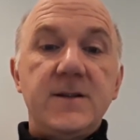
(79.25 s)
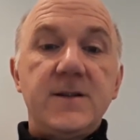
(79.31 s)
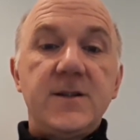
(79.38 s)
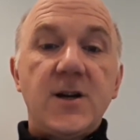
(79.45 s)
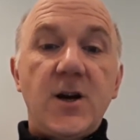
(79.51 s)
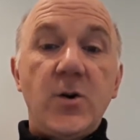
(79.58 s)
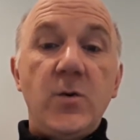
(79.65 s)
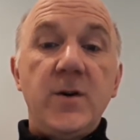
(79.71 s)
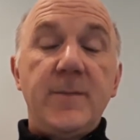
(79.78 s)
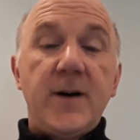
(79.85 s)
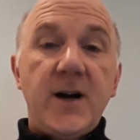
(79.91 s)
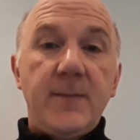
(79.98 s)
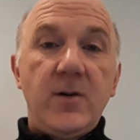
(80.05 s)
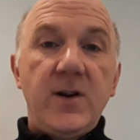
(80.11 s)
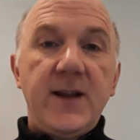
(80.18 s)
to own a
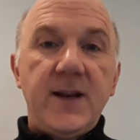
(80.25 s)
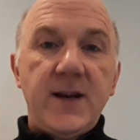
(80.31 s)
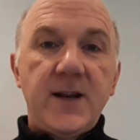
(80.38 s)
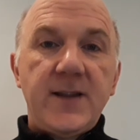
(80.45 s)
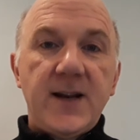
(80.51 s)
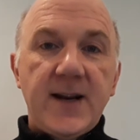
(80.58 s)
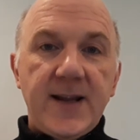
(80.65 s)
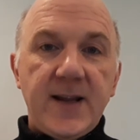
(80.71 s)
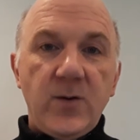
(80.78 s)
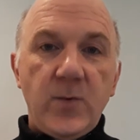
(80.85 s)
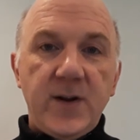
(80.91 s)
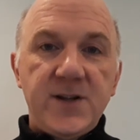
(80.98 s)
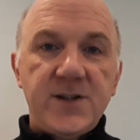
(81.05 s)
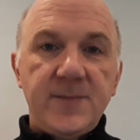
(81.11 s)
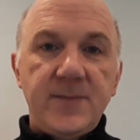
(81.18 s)
Bible in another
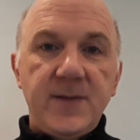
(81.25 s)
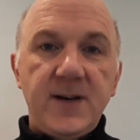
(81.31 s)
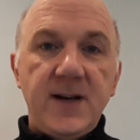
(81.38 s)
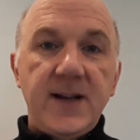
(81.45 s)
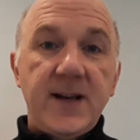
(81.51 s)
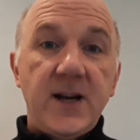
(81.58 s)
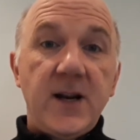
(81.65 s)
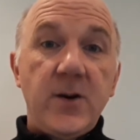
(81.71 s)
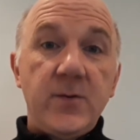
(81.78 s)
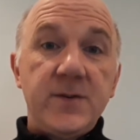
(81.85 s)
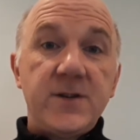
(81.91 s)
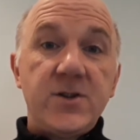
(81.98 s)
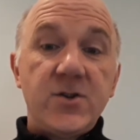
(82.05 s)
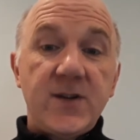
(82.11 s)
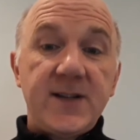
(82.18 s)
language, let alone
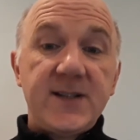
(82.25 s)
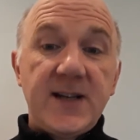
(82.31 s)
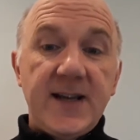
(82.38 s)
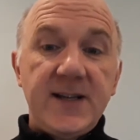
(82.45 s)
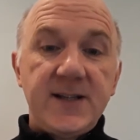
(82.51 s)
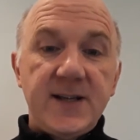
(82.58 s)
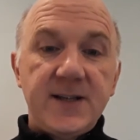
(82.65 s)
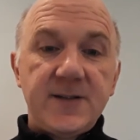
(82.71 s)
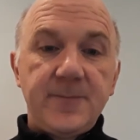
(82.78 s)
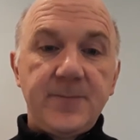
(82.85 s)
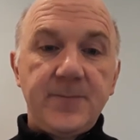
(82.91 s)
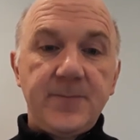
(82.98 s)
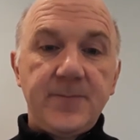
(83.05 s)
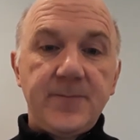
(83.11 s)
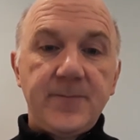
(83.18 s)
to translate it.
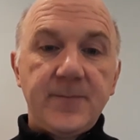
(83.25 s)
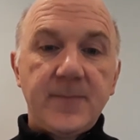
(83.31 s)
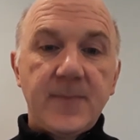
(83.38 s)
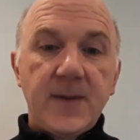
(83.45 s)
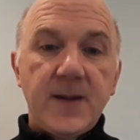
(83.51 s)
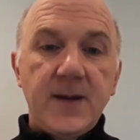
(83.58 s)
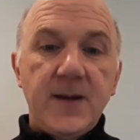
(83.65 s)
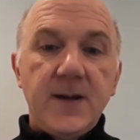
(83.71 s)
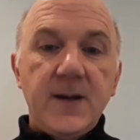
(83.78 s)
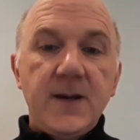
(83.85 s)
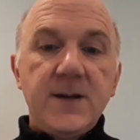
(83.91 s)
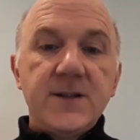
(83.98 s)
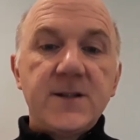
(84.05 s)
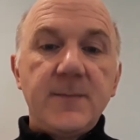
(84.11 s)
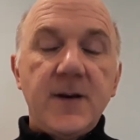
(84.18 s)

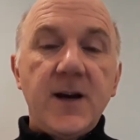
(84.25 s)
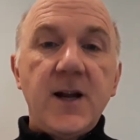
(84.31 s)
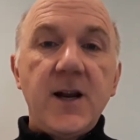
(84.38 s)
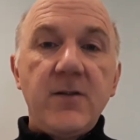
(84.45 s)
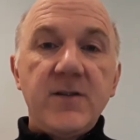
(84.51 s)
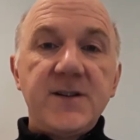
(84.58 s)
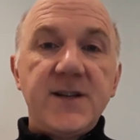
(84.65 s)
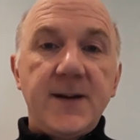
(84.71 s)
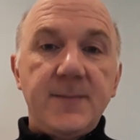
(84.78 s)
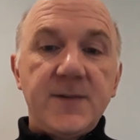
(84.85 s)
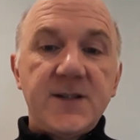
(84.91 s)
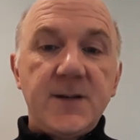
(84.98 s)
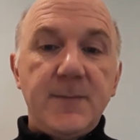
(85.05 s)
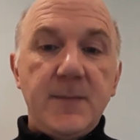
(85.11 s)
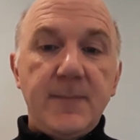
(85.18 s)
Some earlier attempts
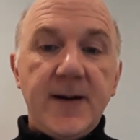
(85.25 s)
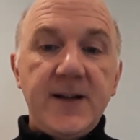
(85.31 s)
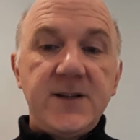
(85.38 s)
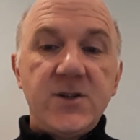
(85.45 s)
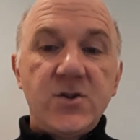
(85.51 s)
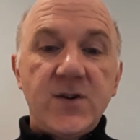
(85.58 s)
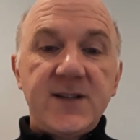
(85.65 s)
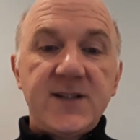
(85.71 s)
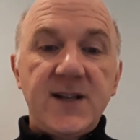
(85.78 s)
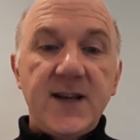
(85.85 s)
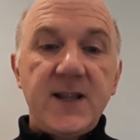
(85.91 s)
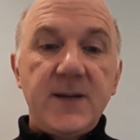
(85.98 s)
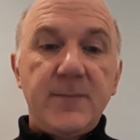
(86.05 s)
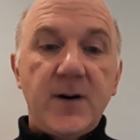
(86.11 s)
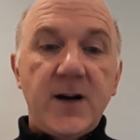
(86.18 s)
had been made to
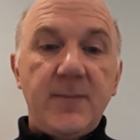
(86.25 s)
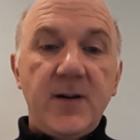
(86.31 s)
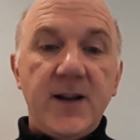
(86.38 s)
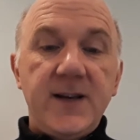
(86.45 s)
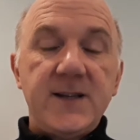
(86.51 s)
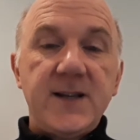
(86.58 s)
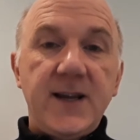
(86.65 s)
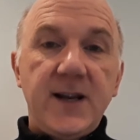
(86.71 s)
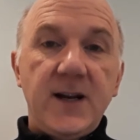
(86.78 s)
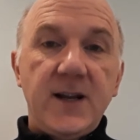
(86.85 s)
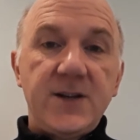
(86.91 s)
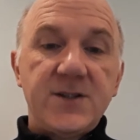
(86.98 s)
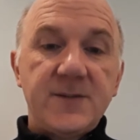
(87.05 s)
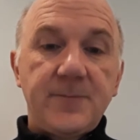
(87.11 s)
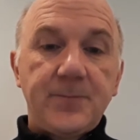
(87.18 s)
translate the Bible into
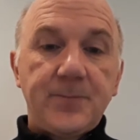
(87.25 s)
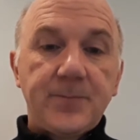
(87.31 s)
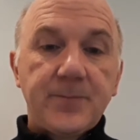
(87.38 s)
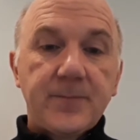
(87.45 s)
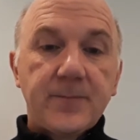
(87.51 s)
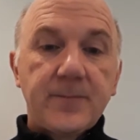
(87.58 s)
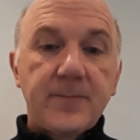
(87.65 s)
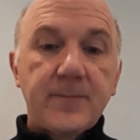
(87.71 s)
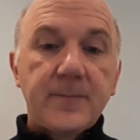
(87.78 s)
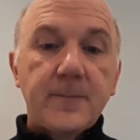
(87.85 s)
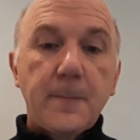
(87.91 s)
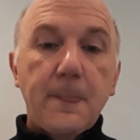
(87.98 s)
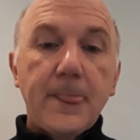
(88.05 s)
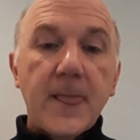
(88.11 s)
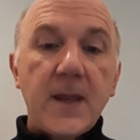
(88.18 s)
English.
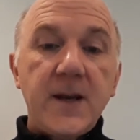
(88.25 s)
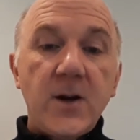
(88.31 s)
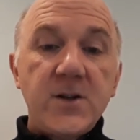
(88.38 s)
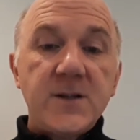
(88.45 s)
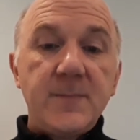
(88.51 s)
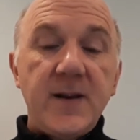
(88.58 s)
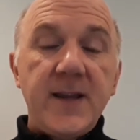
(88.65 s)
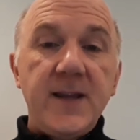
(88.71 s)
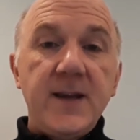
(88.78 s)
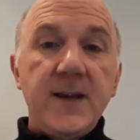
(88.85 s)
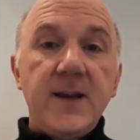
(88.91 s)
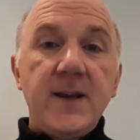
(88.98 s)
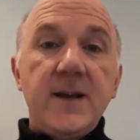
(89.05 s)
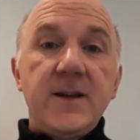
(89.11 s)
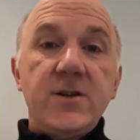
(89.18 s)
Notably,
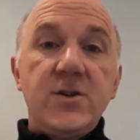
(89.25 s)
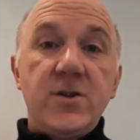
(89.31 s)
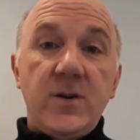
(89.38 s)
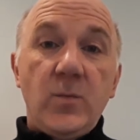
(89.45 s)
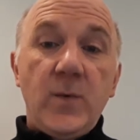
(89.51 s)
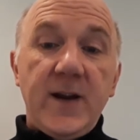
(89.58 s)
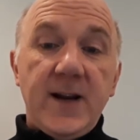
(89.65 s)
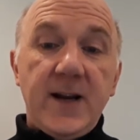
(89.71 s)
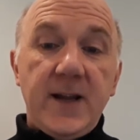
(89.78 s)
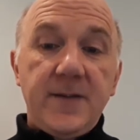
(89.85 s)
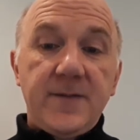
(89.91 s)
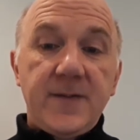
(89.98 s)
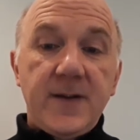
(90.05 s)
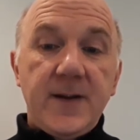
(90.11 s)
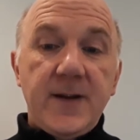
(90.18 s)
John
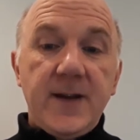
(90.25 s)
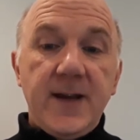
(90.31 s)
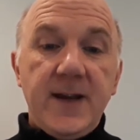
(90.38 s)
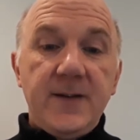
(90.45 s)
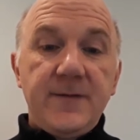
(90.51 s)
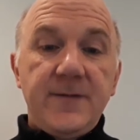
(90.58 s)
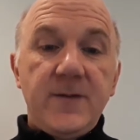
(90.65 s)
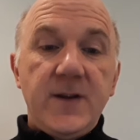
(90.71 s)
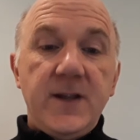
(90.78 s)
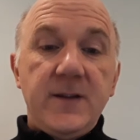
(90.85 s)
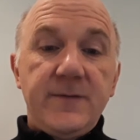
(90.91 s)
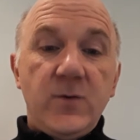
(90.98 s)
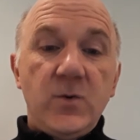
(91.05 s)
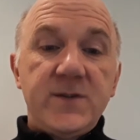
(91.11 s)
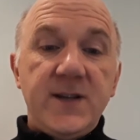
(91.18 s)
Wycliffe in the
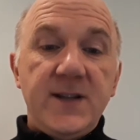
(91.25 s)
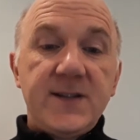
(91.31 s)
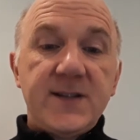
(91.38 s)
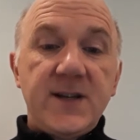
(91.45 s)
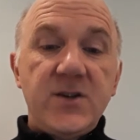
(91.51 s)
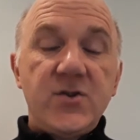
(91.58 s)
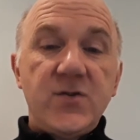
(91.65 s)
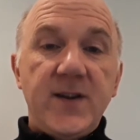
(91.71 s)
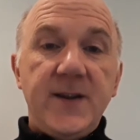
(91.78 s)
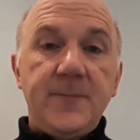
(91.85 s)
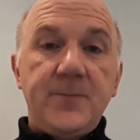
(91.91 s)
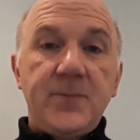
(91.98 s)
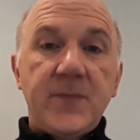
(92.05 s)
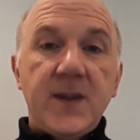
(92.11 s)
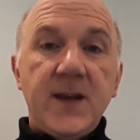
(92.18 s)
14th century
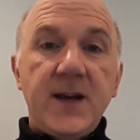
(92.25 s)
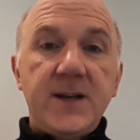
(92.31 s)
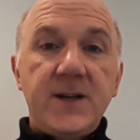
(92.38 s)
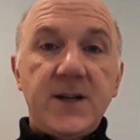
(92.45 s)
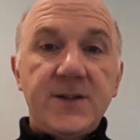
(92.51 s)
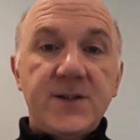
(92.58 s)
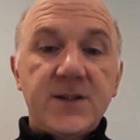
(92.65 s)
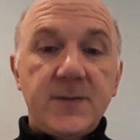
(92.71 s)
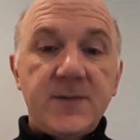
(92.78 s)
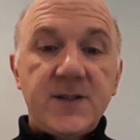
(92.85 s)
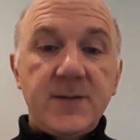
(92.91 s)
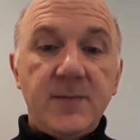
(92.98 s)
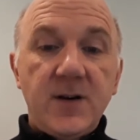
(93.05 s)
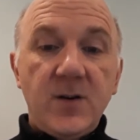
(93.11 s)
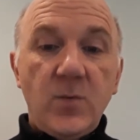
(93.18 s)
had done some
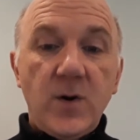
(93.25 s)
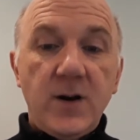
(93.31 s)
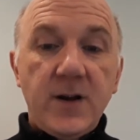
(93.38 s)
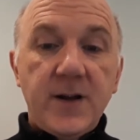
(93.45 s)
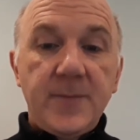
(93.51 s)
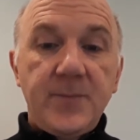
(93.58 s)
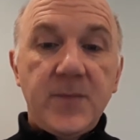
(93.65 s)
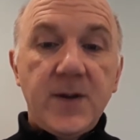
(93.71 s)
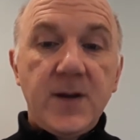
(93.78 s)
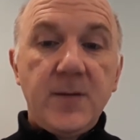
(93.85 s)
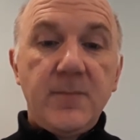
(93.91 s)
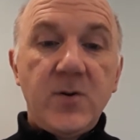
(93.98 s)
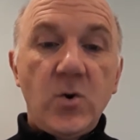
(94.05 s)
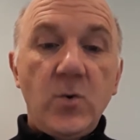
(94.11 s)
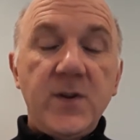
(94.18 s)
similar work,
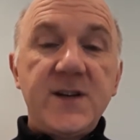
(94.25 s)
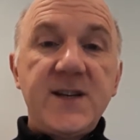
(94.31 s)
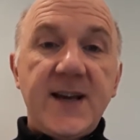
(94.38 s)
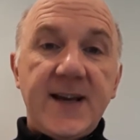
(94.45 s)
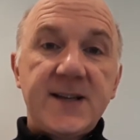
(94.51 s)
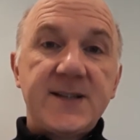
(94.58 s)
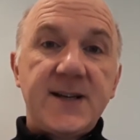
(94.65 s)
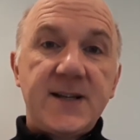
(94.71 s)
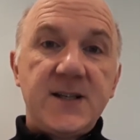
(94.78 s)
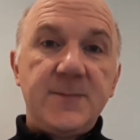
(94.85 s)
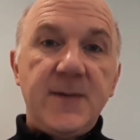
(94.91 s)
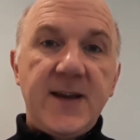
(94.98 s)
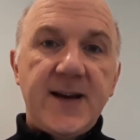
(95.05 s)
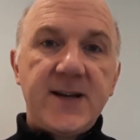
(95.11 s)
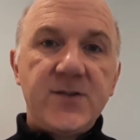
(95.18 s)
but all the text had to
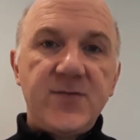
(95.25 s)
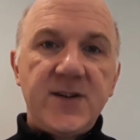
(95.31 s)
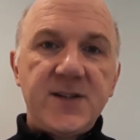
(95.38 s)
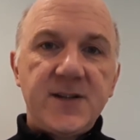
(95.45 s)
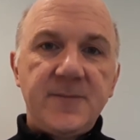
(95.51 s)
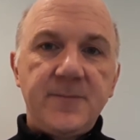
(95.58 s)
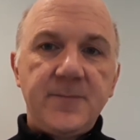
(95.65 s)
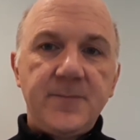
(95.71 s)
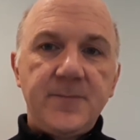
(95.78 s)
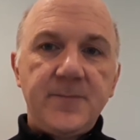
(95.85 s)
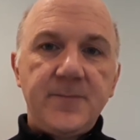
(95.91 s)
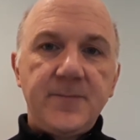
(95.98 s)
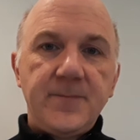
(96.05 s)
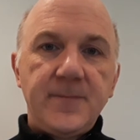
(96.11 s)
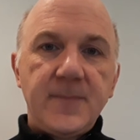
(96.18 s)
be handwritten.
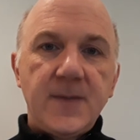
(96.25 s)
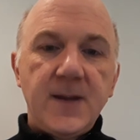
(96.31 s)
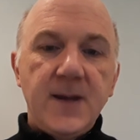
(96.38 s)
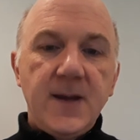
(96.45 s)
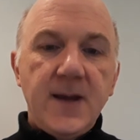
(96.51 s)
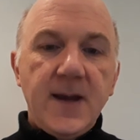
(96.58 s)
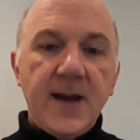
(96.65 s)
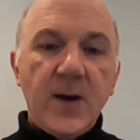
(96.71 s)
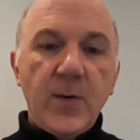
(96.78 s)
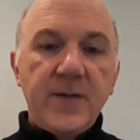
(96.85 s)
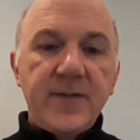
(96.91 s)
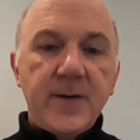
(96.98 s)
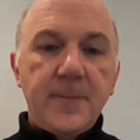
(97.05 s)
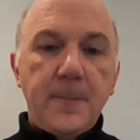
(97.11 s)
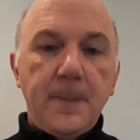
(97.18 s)

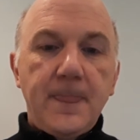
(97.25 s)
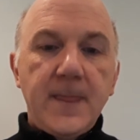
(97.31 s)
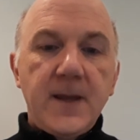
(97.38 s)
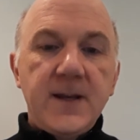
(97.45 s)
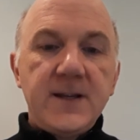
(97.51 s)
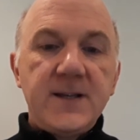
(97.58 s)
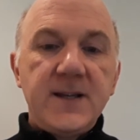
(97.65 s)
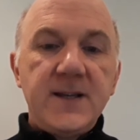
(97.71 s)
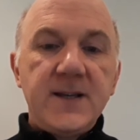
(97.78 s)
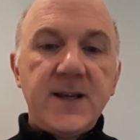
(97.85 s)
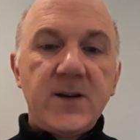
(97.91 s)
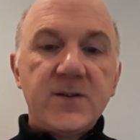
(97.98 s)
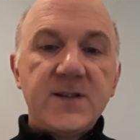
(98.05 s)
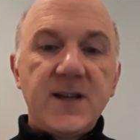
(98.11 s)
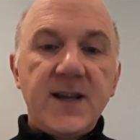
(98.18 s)
However,
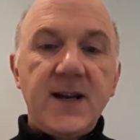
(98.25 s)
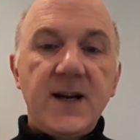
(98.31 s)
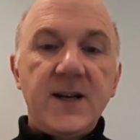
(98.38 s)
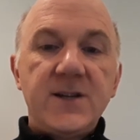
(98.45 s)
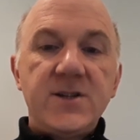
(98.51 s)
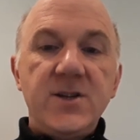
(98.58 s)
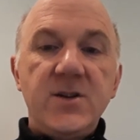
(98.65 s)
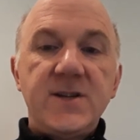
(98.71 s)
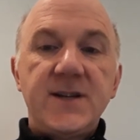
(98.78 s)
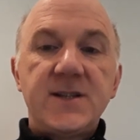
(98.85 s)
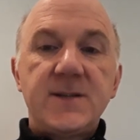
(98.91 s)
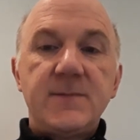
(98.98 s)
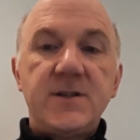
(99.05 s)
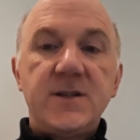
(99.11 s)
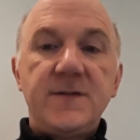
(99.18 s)
Tyndale's English New
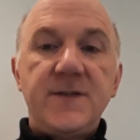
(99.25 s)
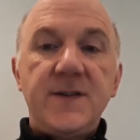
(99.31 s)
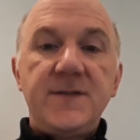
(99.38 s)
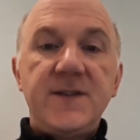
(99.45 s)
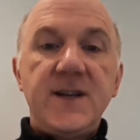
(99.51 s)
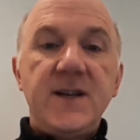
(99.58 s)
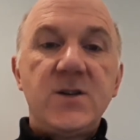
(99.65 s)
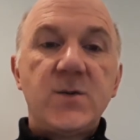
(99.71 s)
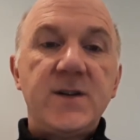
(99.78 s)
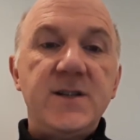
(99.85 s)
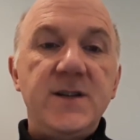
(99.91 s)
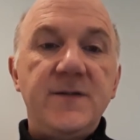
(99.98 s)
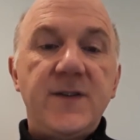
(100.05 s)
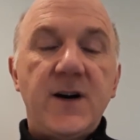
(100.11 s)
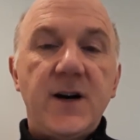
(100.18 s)
Testament of
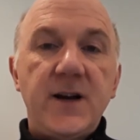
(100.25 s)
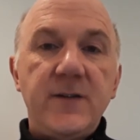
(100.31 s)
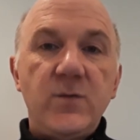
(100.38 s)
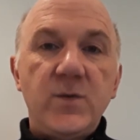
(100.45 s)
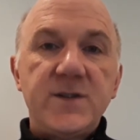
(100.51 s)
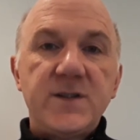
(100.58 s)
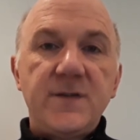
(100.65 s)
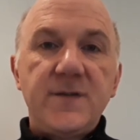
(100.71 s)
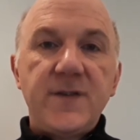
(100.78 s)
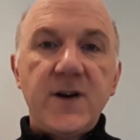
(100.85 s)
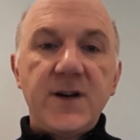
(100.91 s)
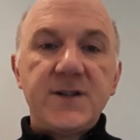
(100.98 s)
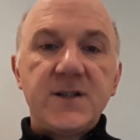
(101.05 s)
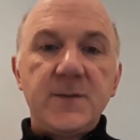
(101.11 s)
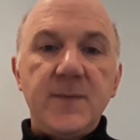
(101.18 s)
1525 was the
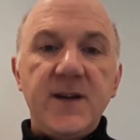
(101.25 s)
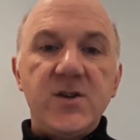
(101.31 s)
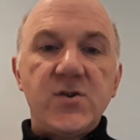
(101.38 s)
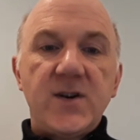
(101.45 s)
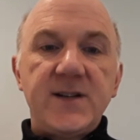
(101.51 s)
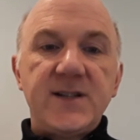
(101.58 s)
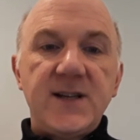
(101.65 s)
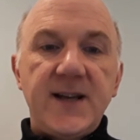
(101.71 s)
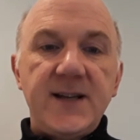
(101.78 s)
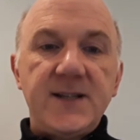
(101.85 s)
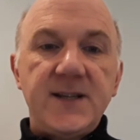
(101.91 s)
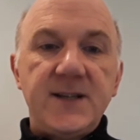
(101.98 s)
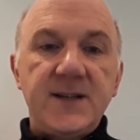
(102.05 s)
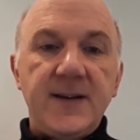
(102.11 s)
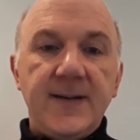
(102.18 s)
first to be
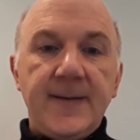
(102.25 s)
translated